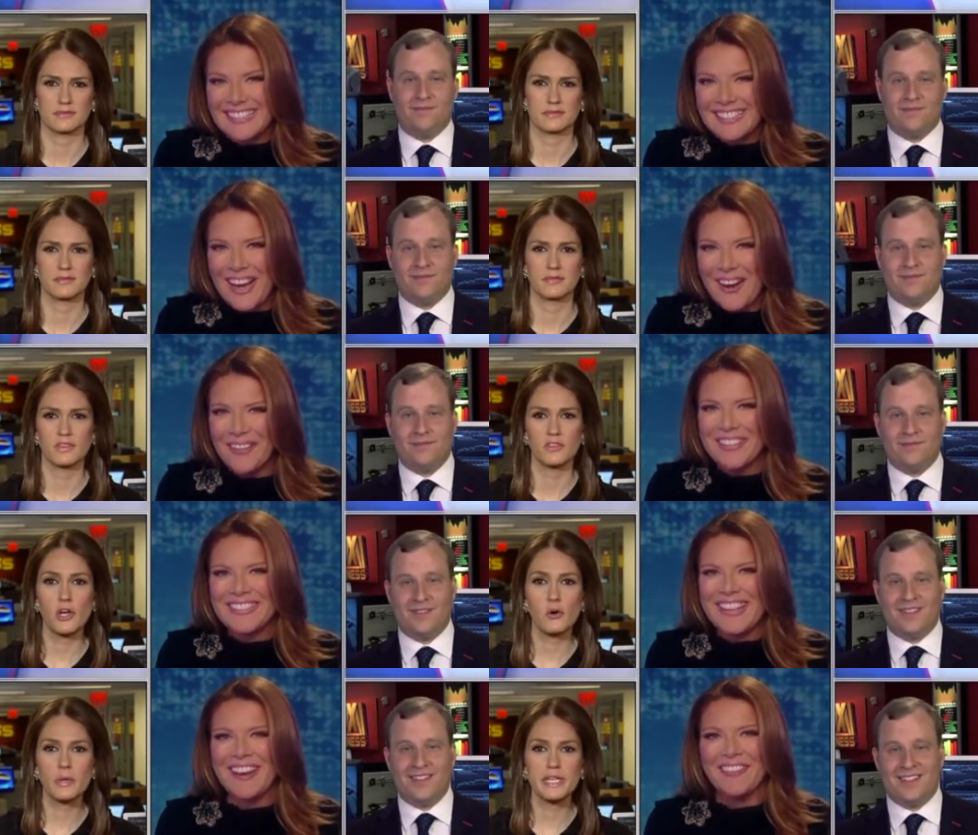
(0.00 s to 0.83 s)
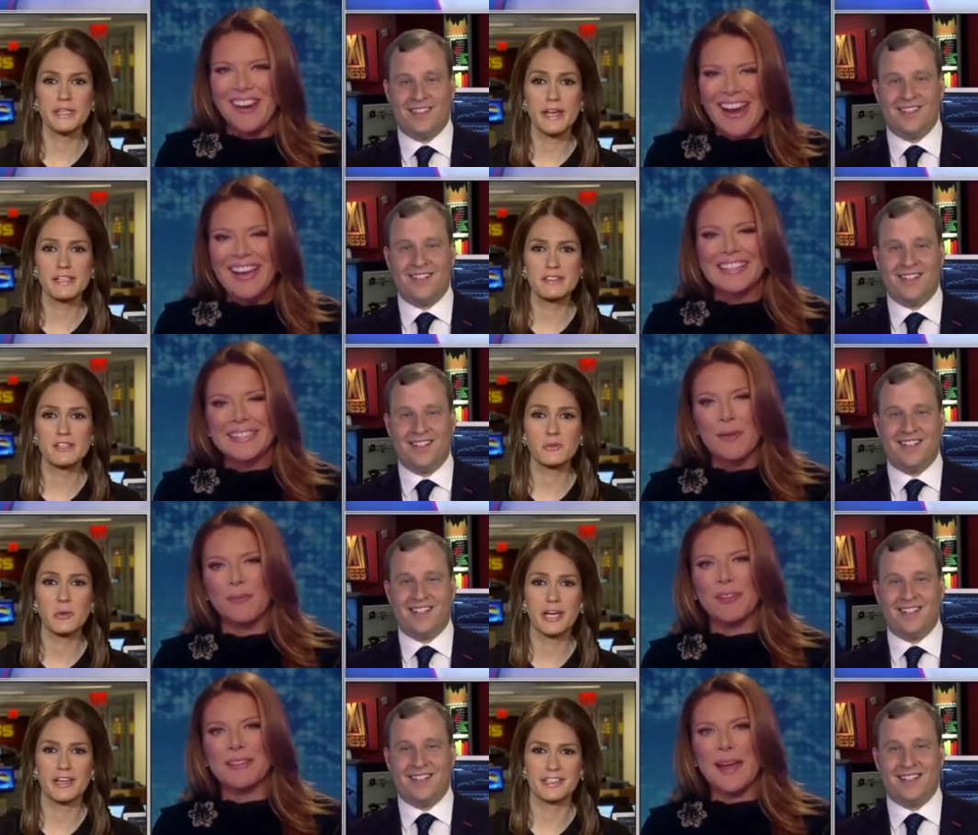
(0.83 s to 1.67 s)
Speaker 1: shall we no, say, we right? Like except
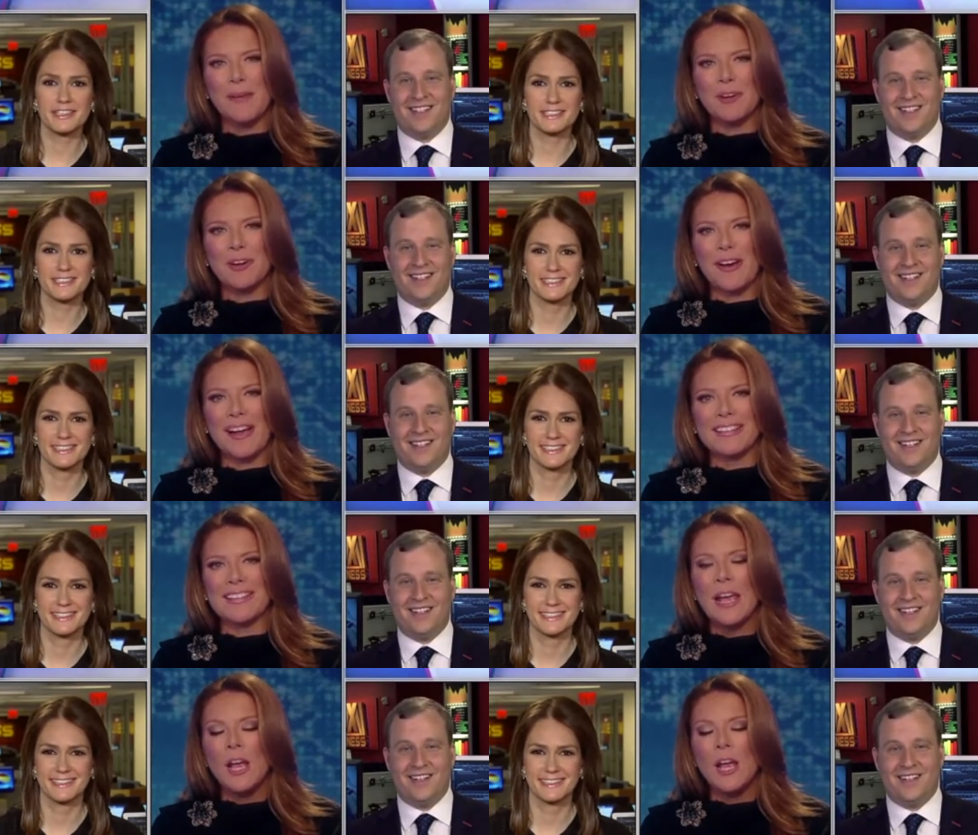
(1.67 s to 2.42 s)
for the Democrats.